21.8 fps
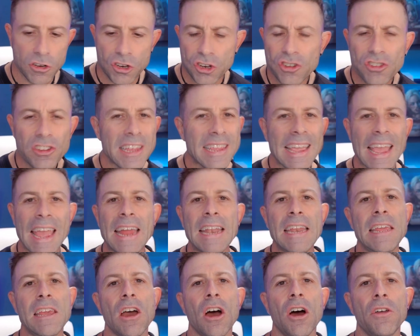Just like
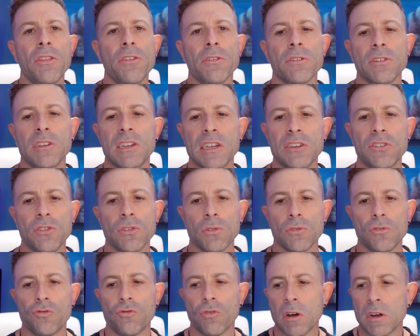any other
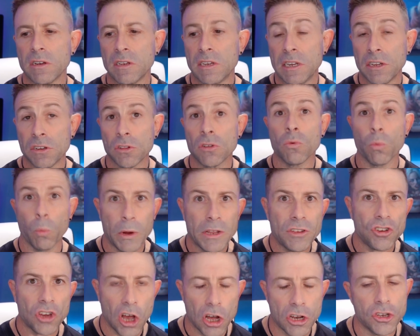digital drug dealer,
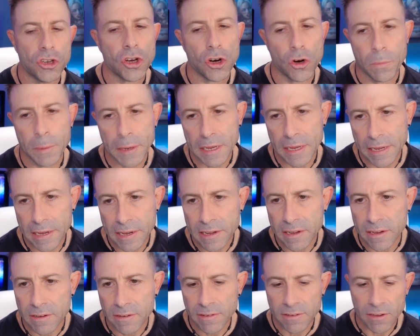which Adobe
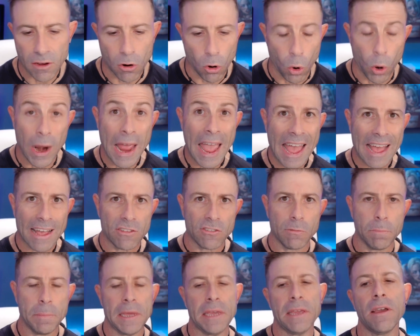is or has
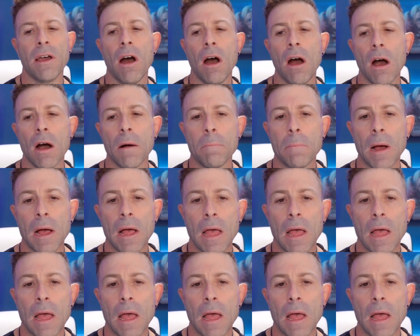become,